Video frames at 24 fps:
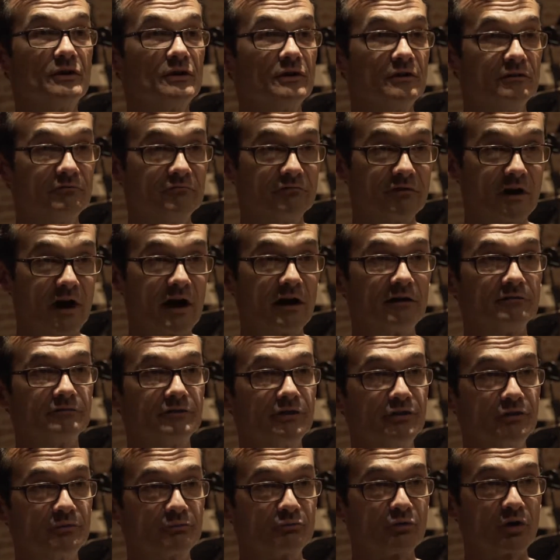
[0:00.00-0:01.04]
involved
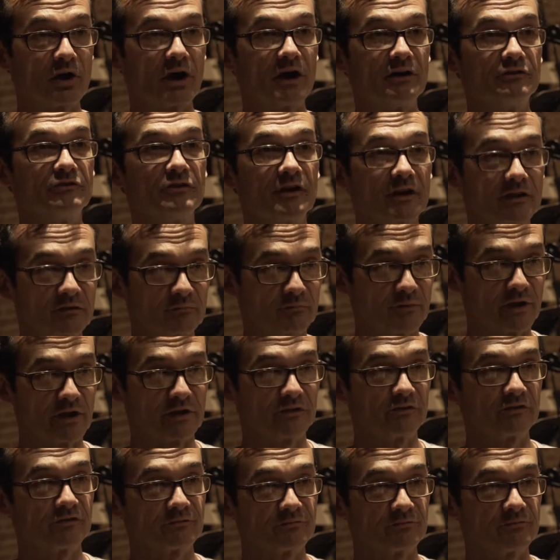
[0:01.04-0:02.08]
in the project
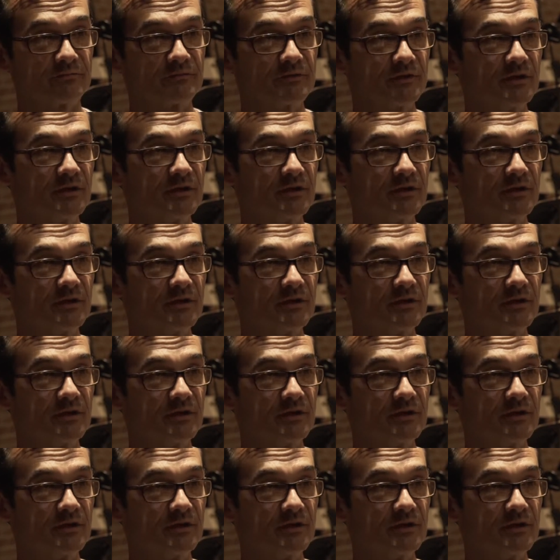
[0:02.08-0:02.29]
makes